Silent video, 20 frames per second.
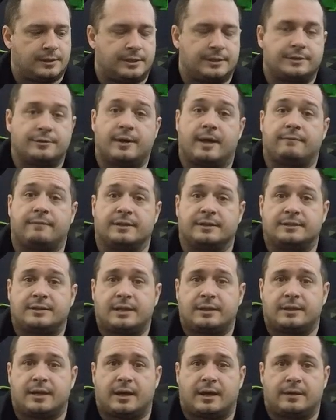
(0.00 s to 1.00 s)
So having
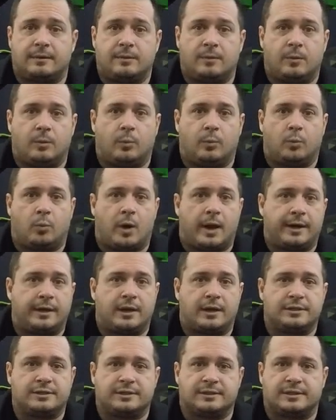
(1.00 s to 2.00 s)
said that, why
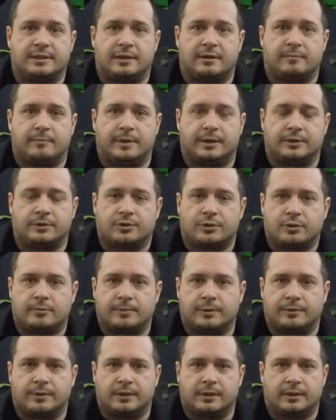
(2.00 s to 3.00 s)
not just get a big
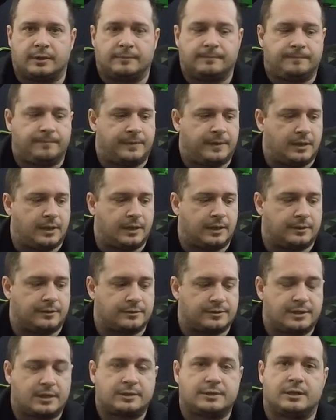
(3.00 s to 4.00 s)
turbo kit? And
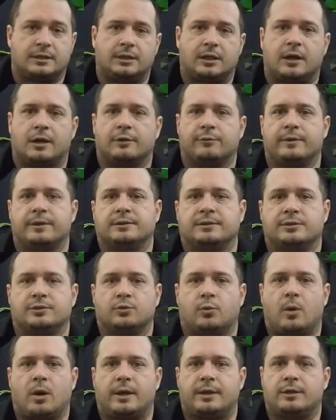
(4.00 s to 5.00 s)
there's actually a lot of reasons
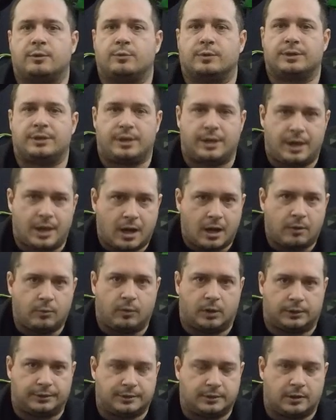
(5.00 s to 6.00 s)
why you would not
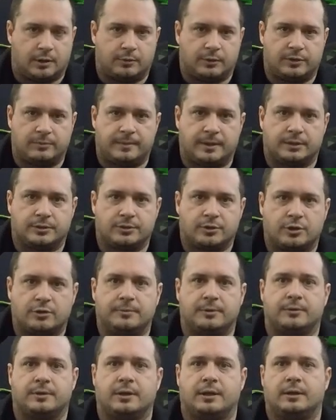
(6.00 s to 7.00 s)
want to go with a big
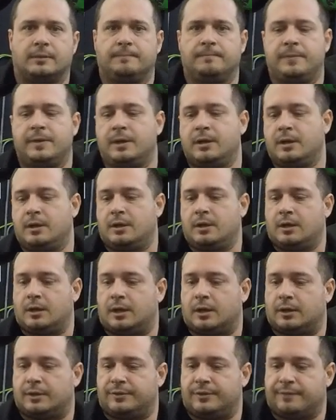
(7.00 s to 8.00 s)
turbo kit.
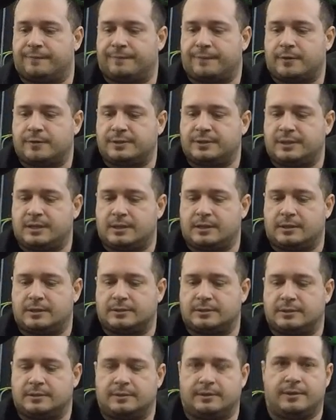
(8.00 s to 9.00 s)
The first
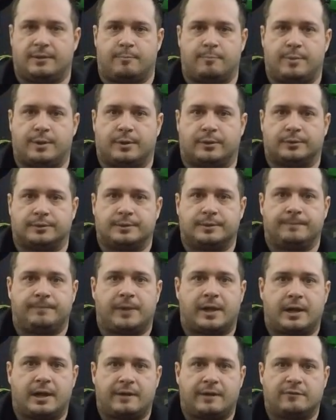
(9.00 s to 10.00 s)
is the build.
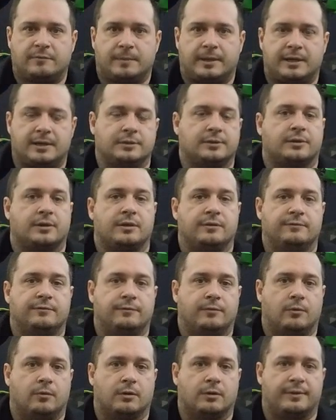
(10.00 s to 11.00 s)
Not everybody is looking
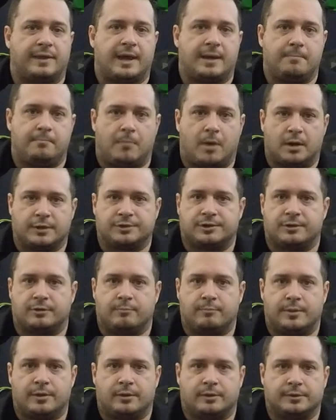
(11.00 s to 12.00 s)
for that monster
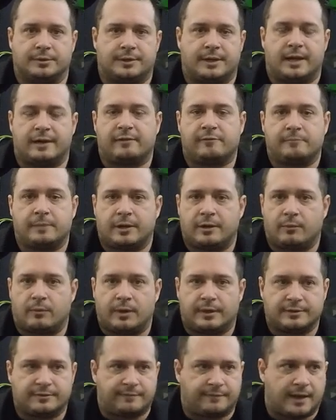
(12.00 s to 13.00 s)
build. Not everybody
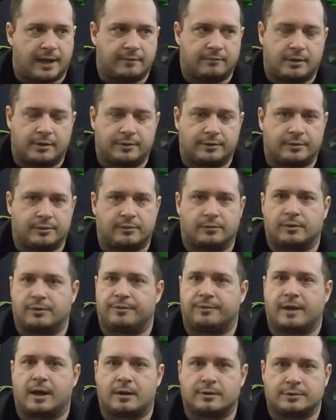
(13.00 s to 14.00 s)
wants 500 or
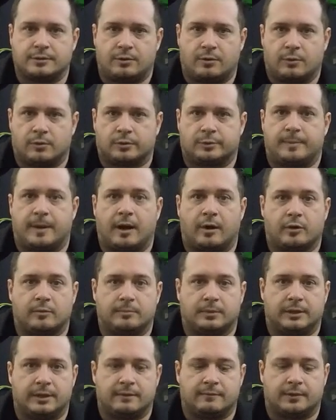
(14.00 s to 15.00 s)
1,000 horsepower,
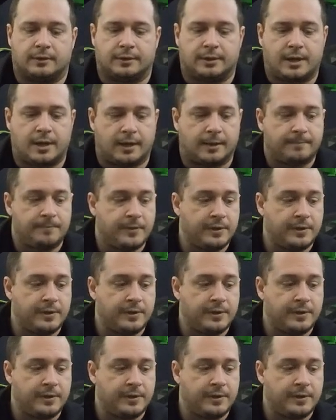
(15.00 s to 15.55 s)
believe it or not.